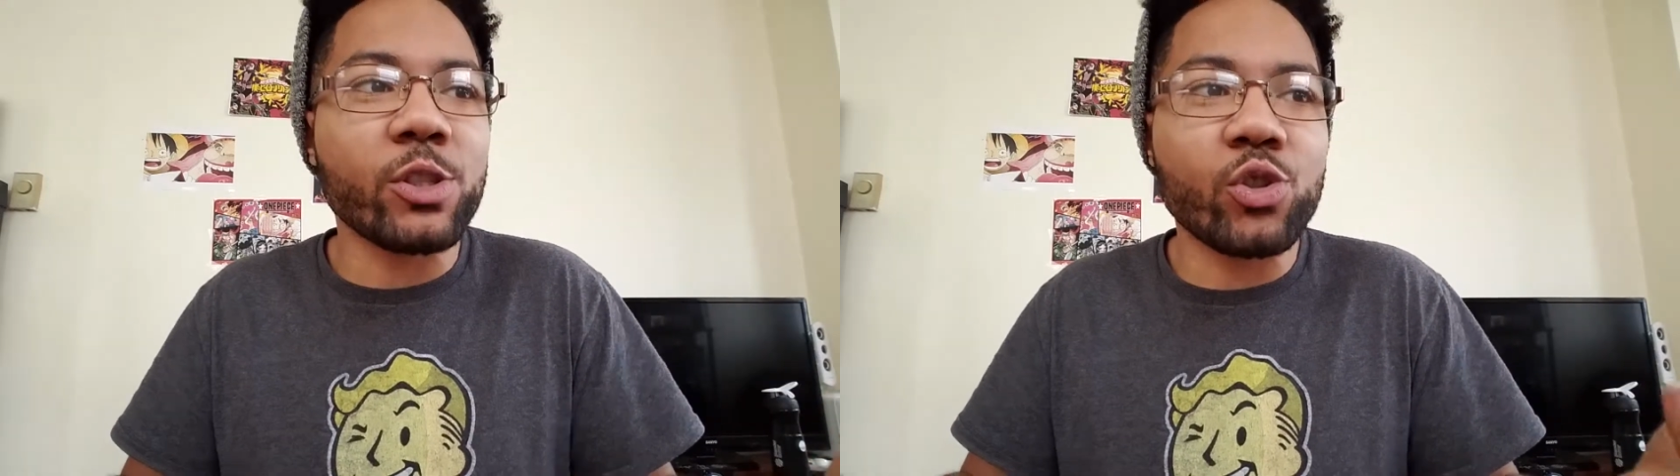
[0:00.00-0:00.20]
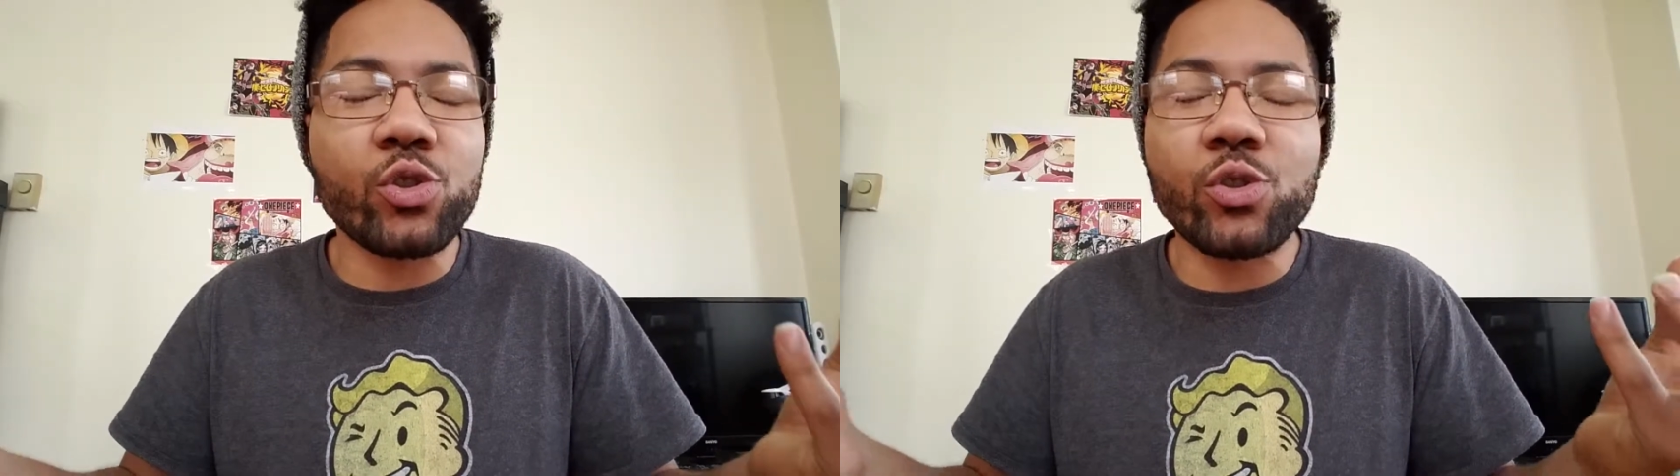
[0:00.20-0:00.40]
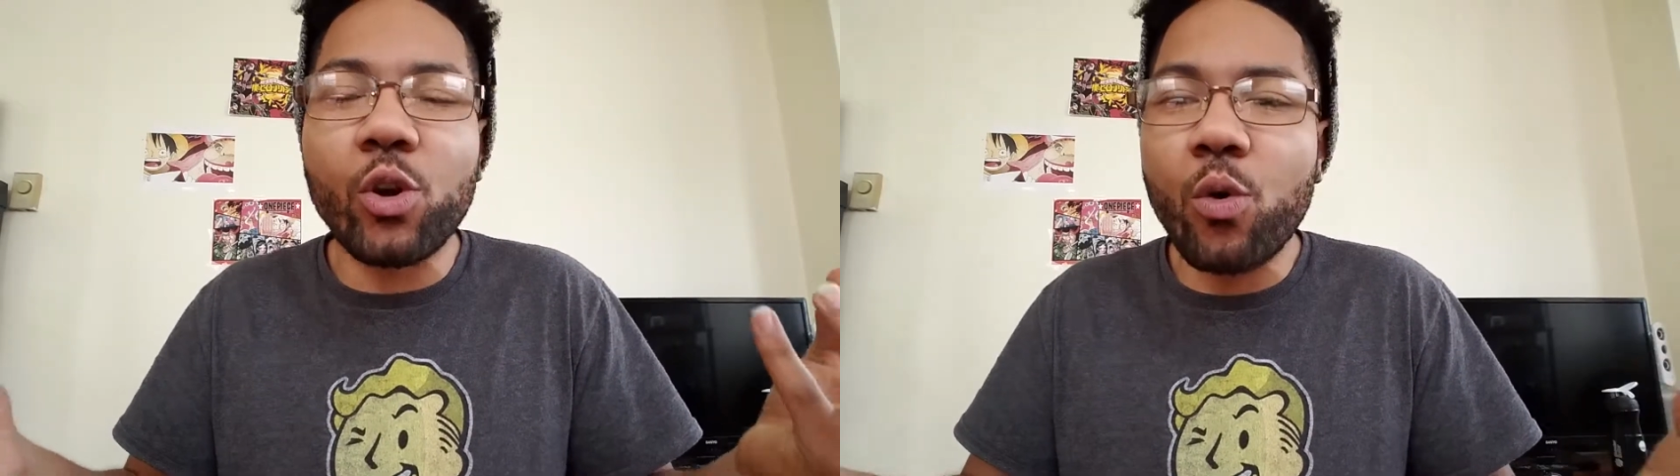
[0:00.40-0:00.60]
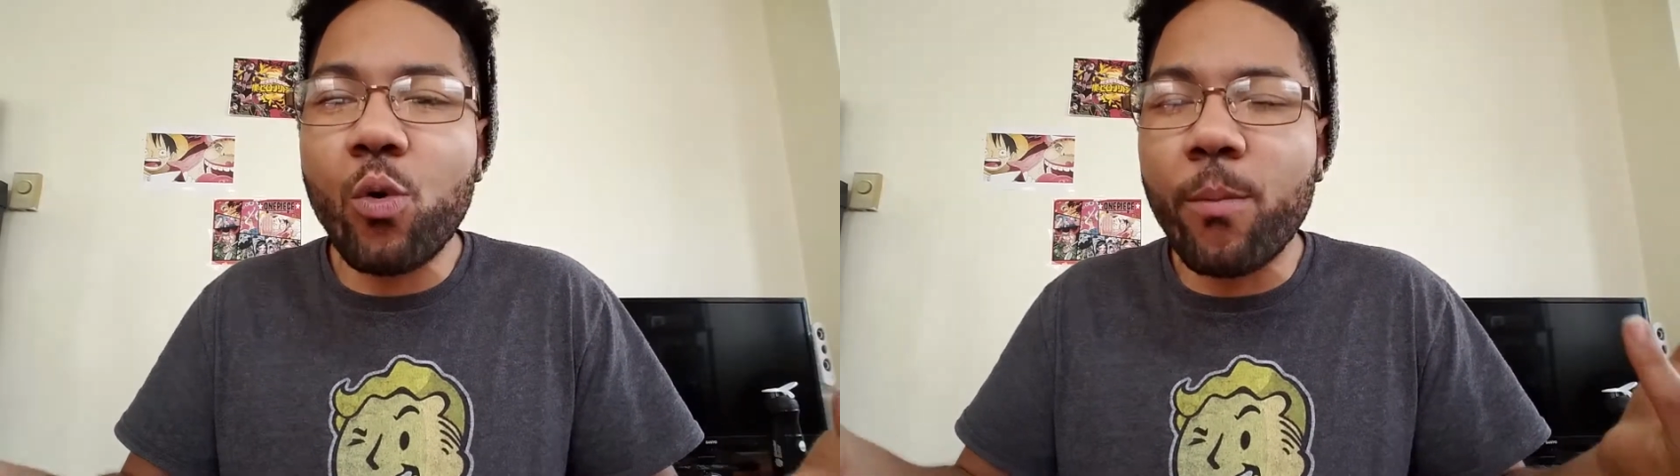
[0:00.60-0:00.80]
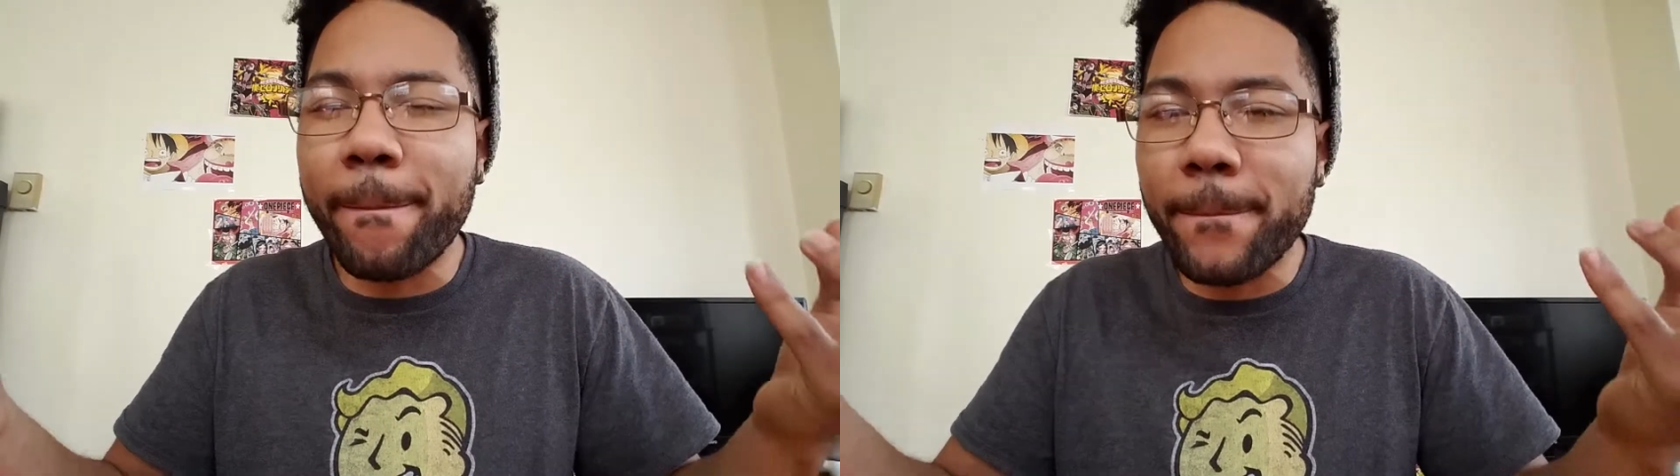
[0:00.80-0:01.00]
so
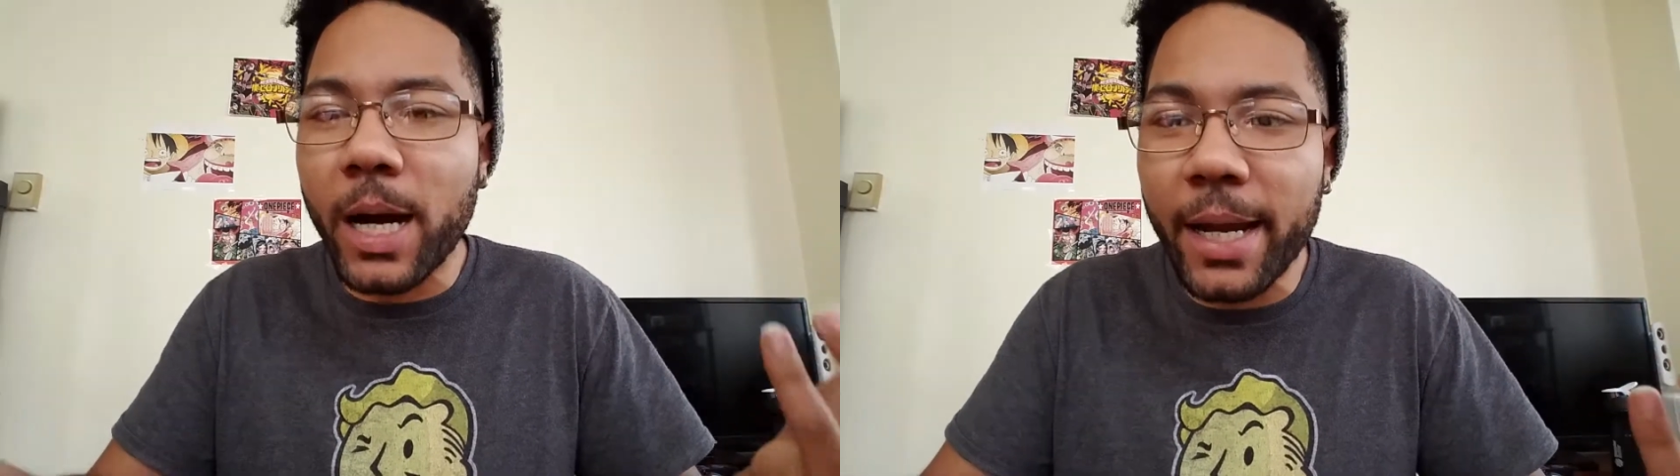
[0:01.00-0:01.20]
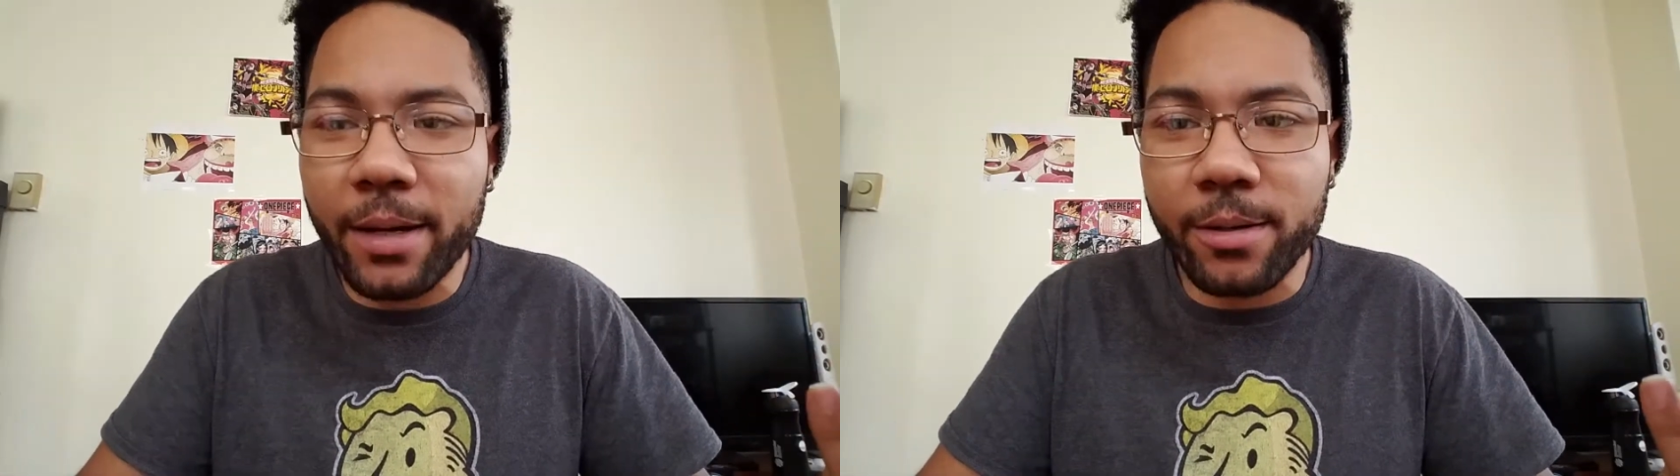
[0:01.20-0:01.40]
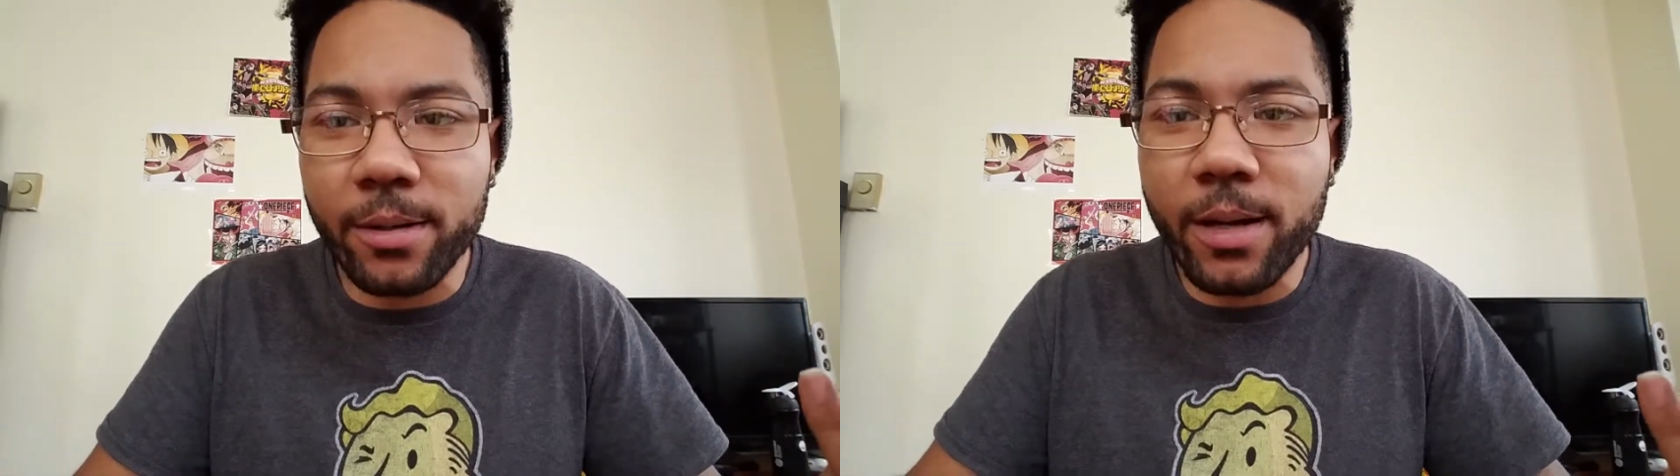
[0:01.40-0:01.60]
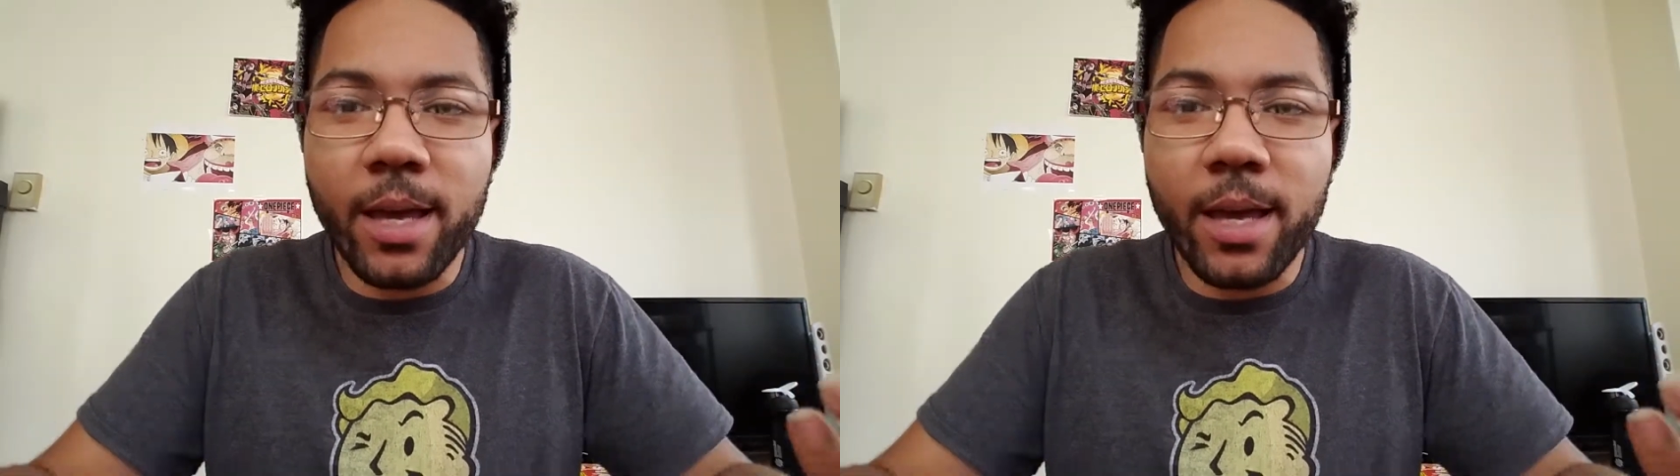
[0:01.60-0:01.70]
minor.